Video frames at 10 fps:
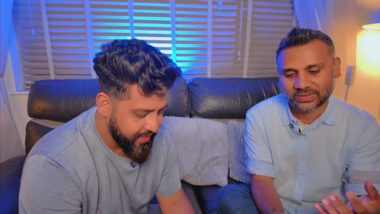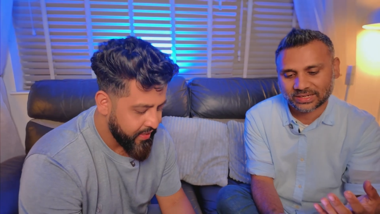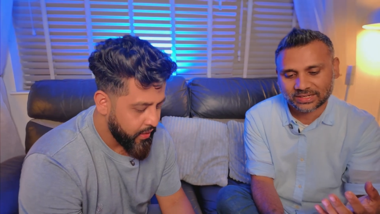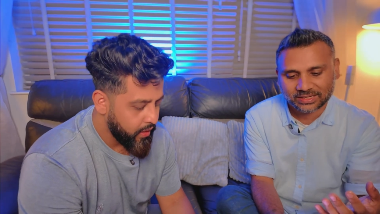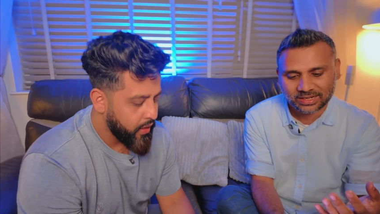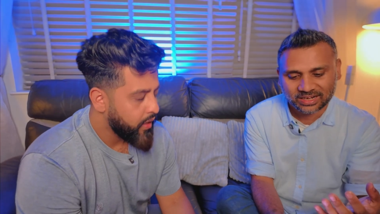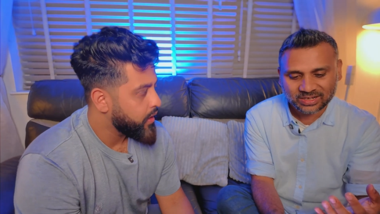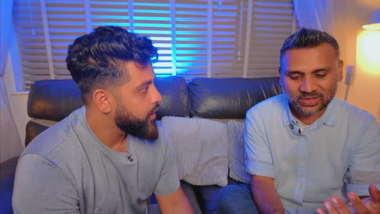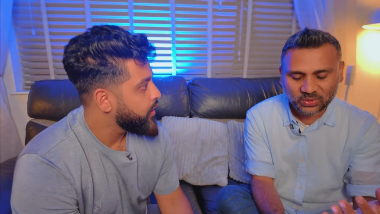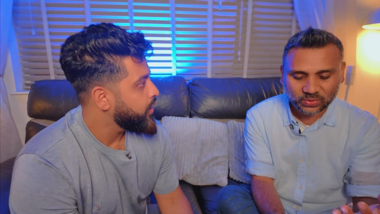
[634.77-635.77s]
Speaker 1: You're like,
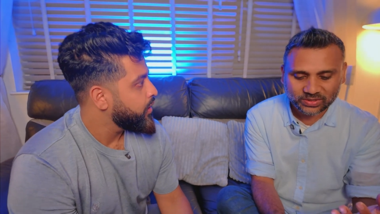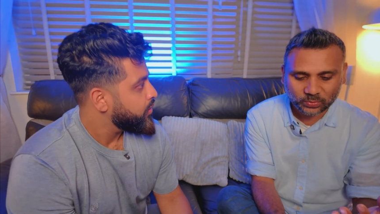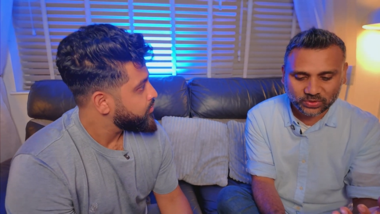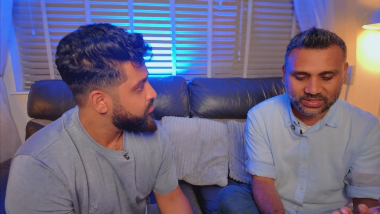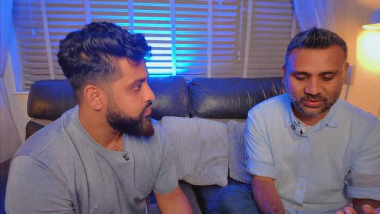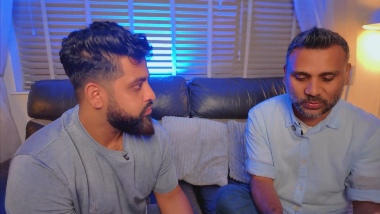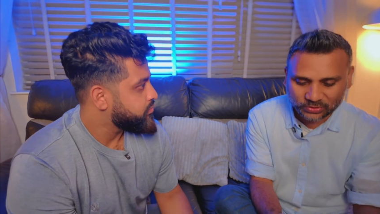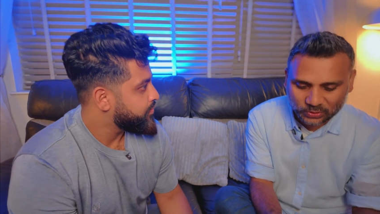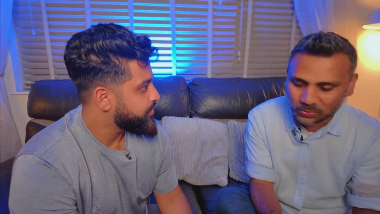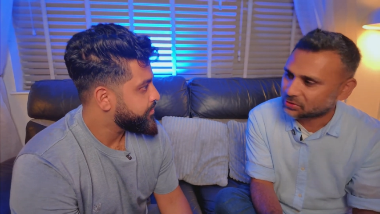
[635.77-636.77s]
ah, oh, what, what is this?
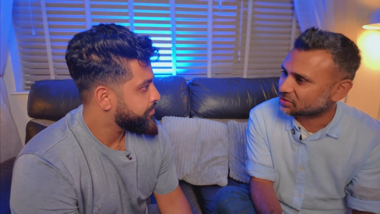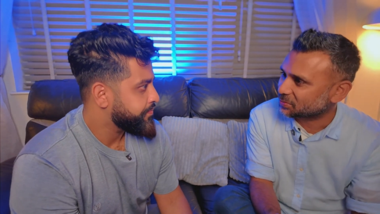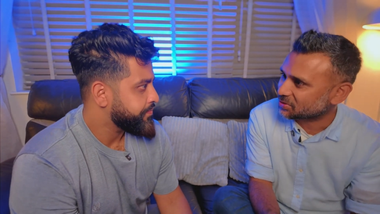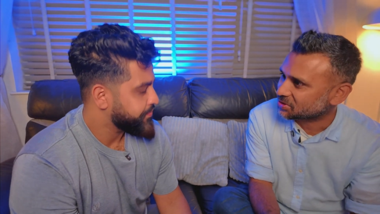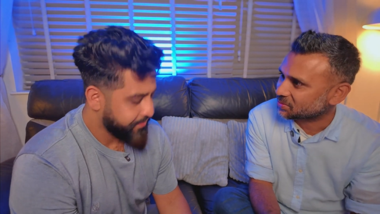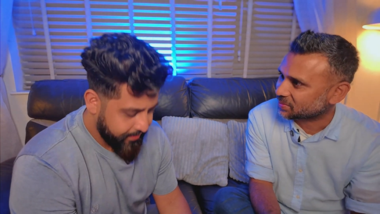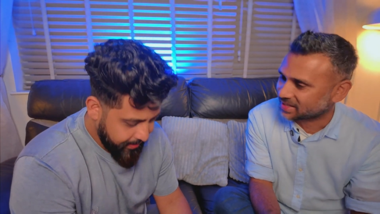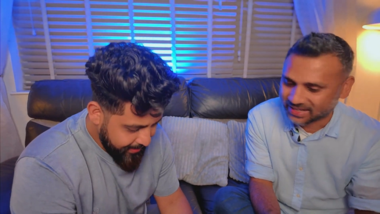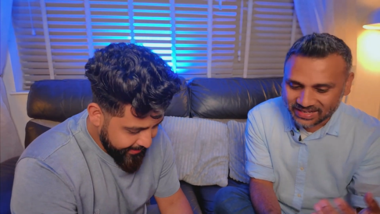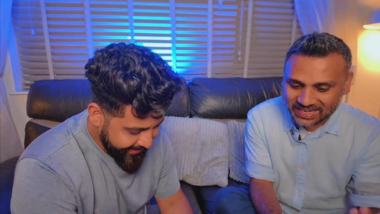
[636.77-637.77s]
What's normal distribution
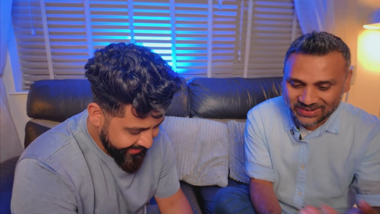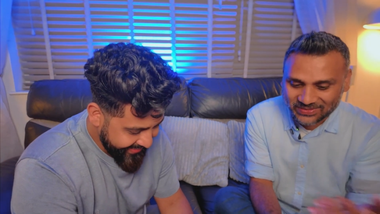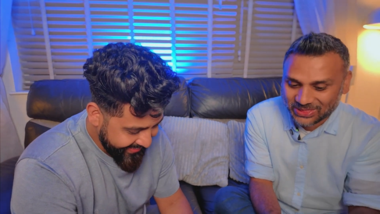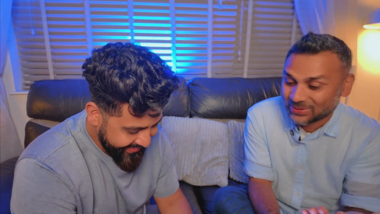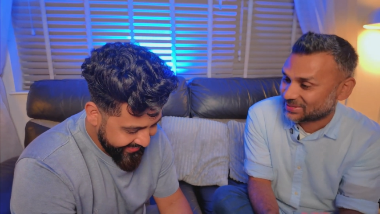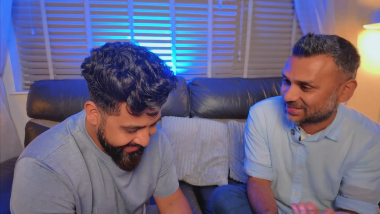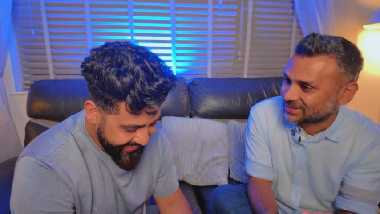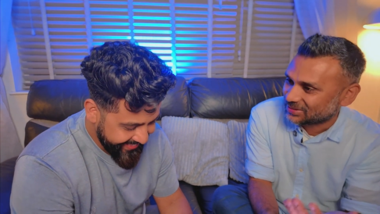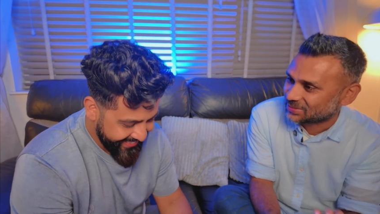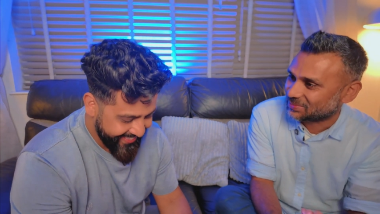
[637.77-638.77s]
doing here? Even though it's
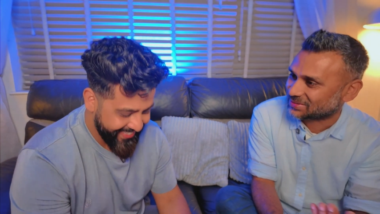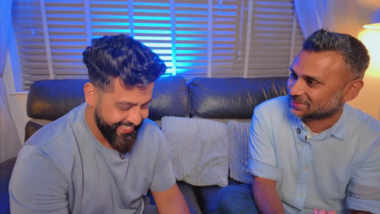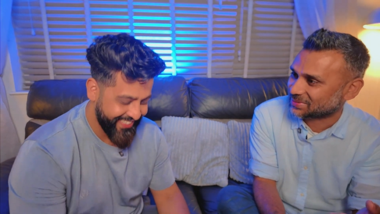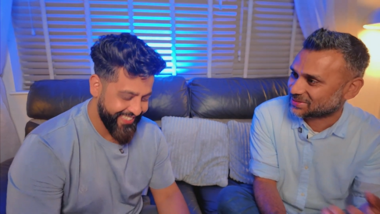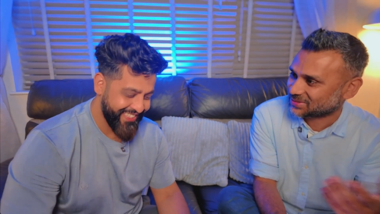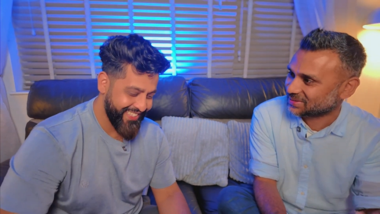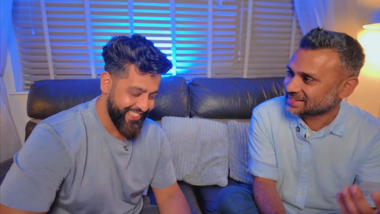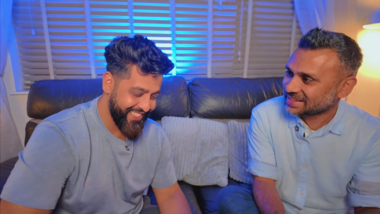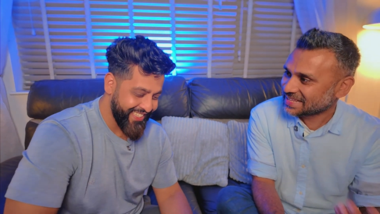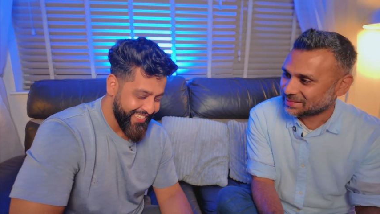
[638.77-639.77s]
not normal
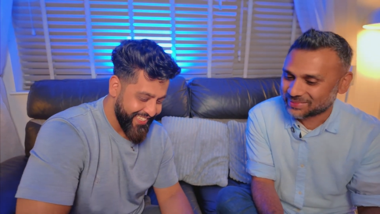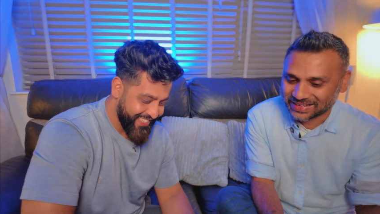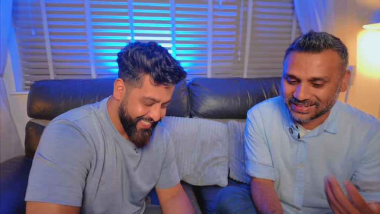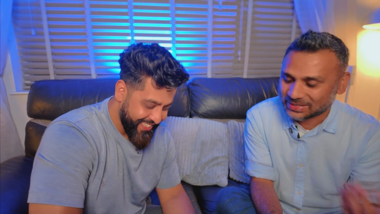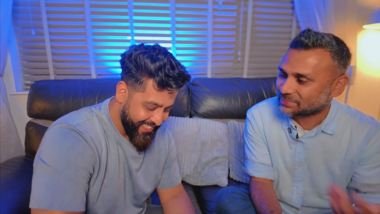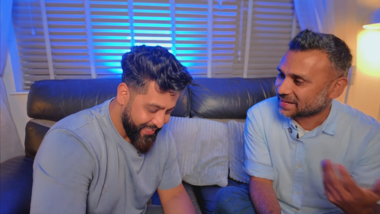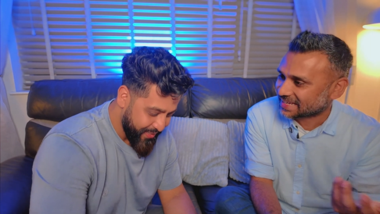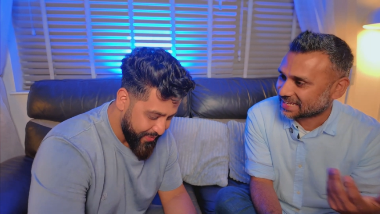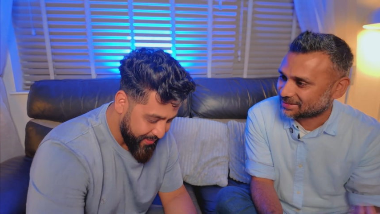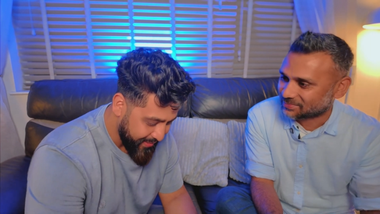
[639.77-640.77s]
distribution, they might they
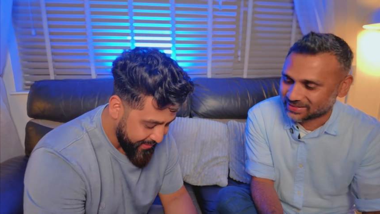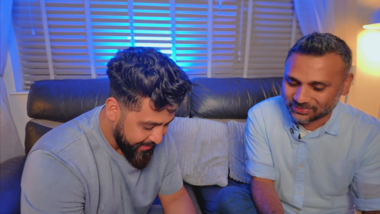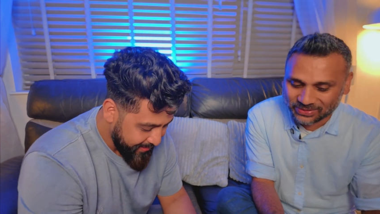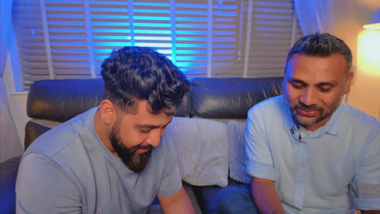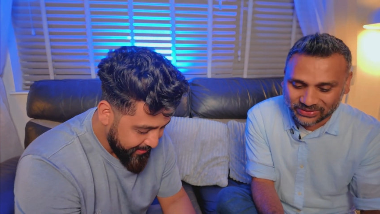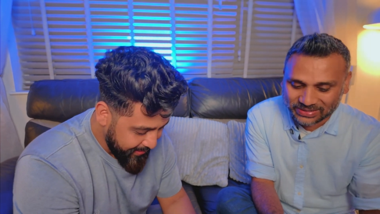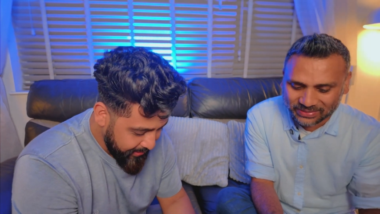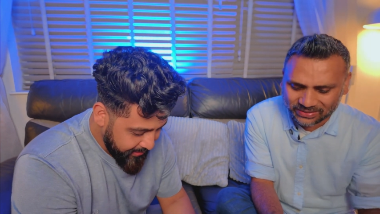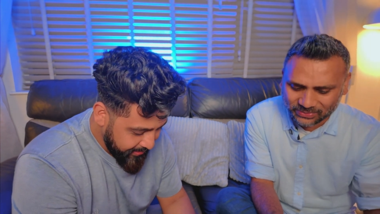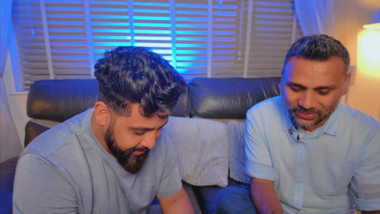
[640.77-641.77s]
might get a bit bit worried
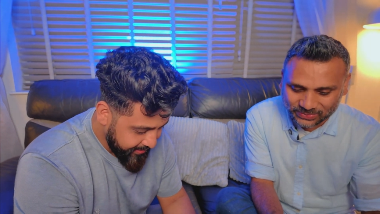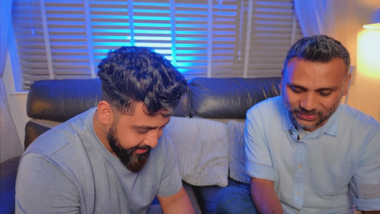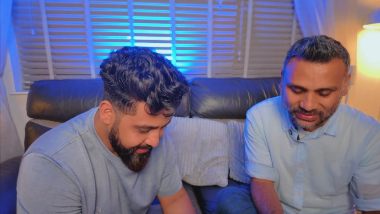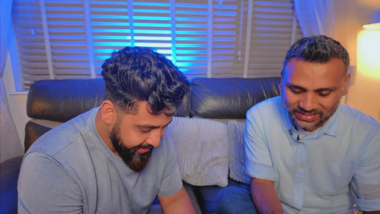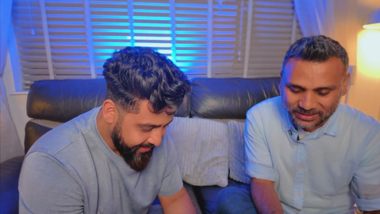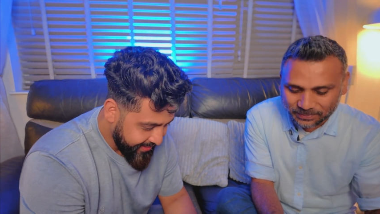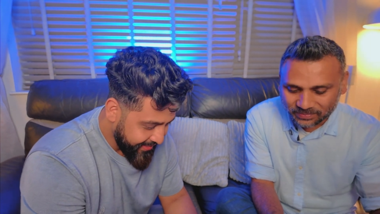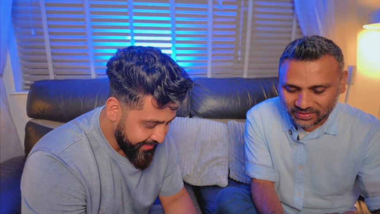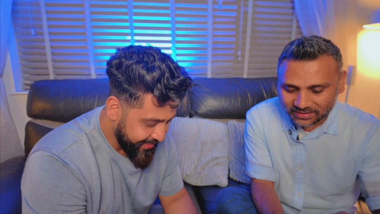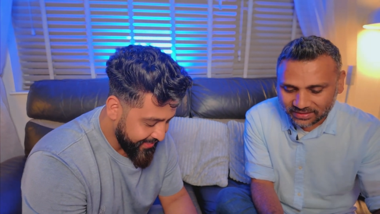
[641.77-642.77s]
about what, yeah. what's this.
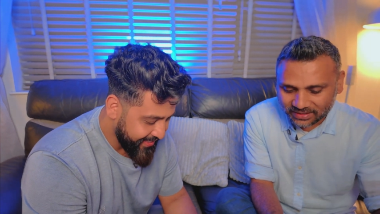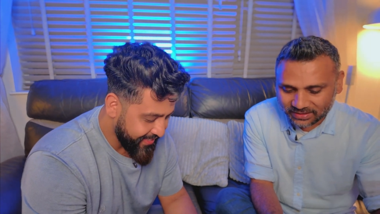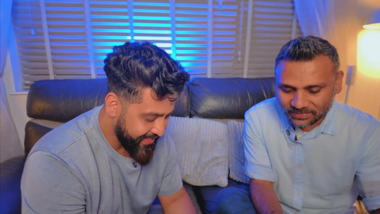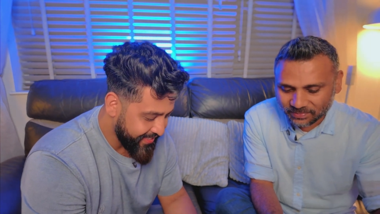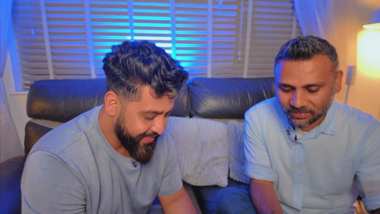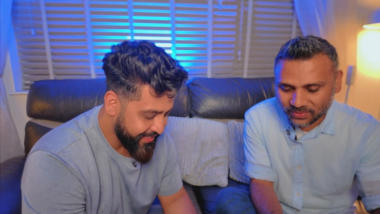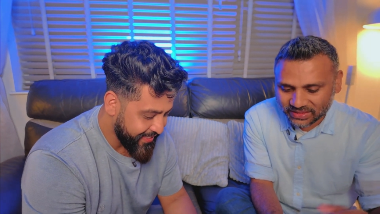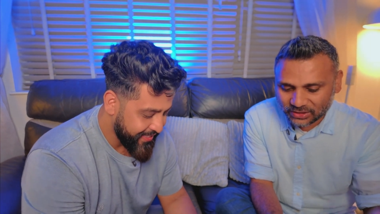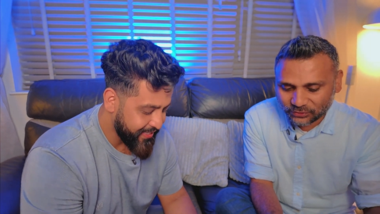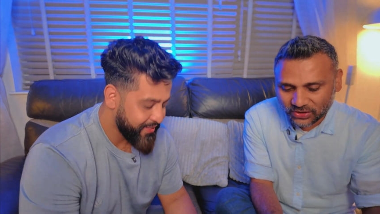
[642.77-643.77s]
Yeah. Um,
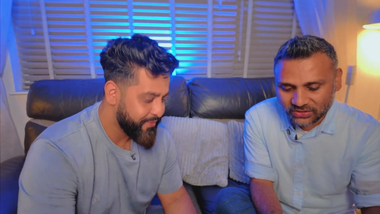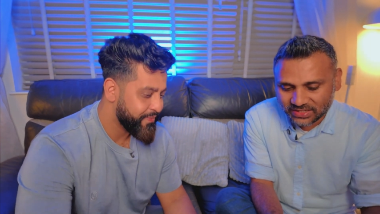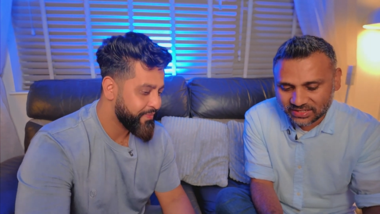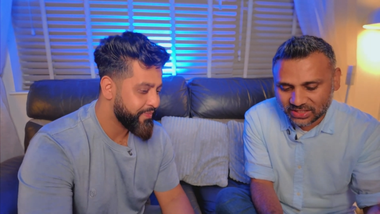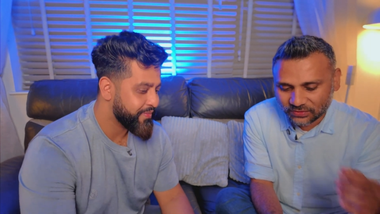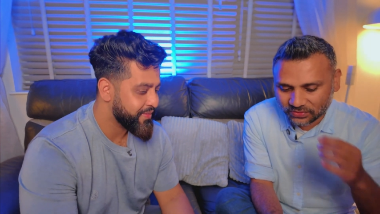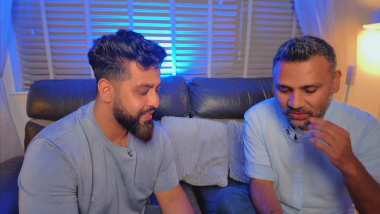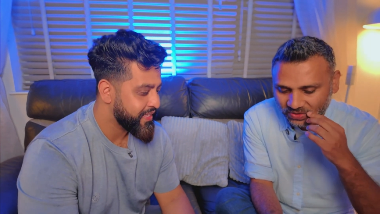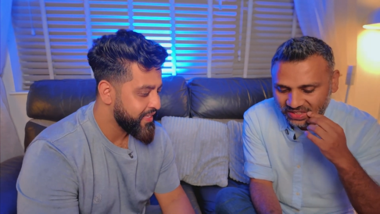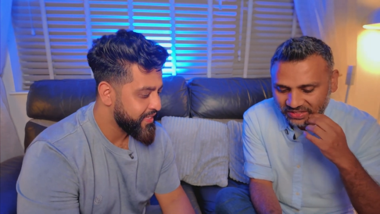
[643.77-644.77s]
but then the function itself,
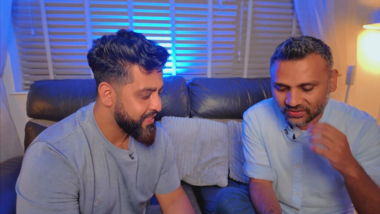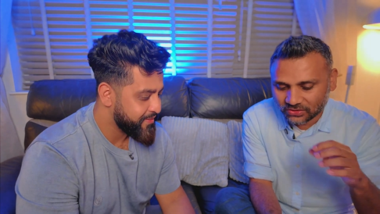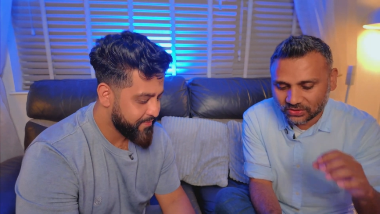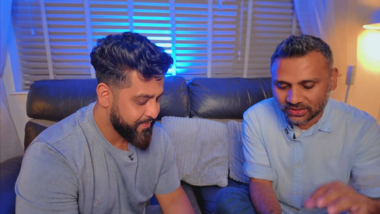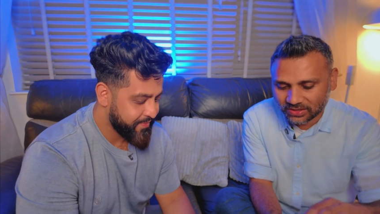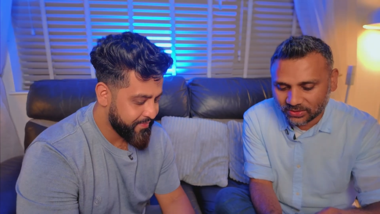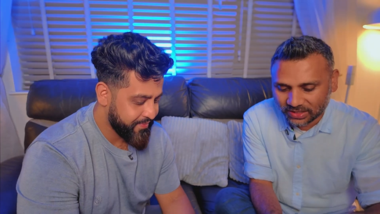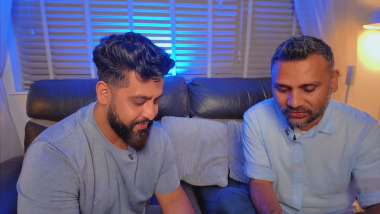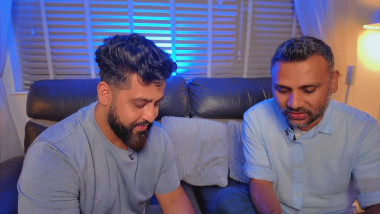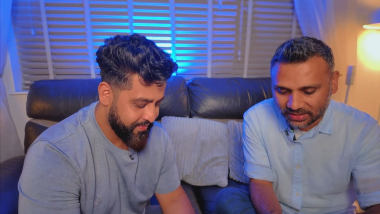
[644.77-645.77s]
you look at it. If you actually
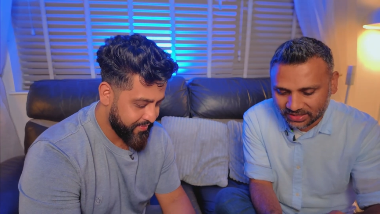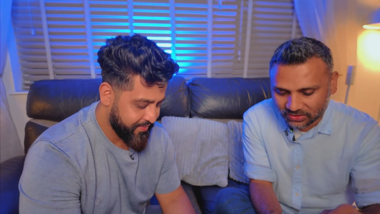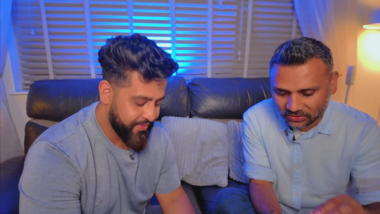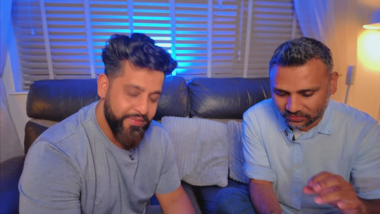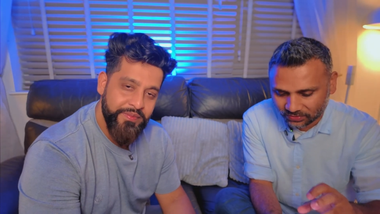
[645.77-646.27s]
look at the finer details